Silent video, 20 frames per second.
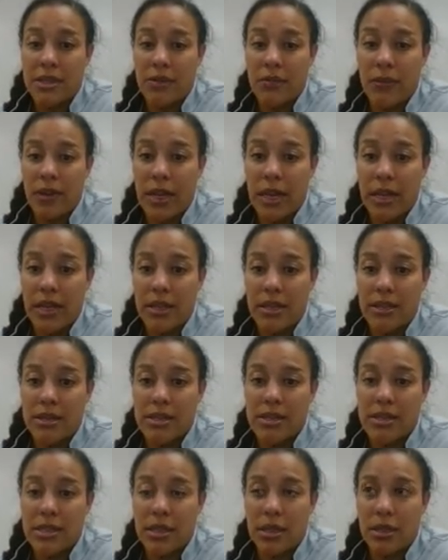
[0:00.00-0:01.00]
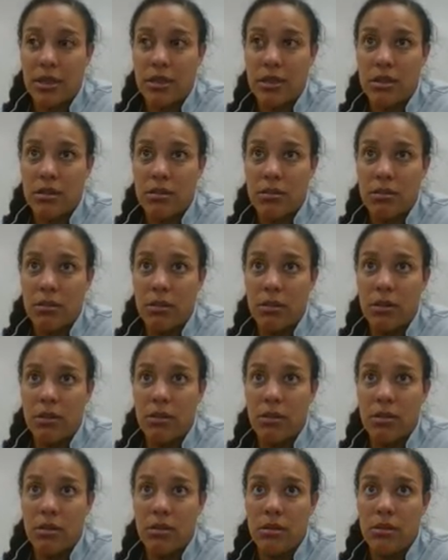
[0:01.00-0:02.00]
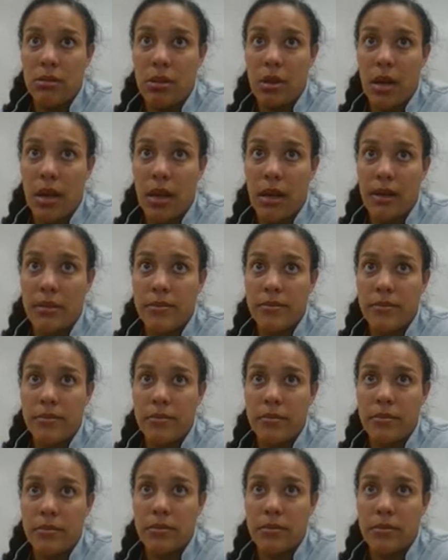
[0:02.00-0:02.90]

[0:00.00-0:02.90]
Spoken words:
and we can still find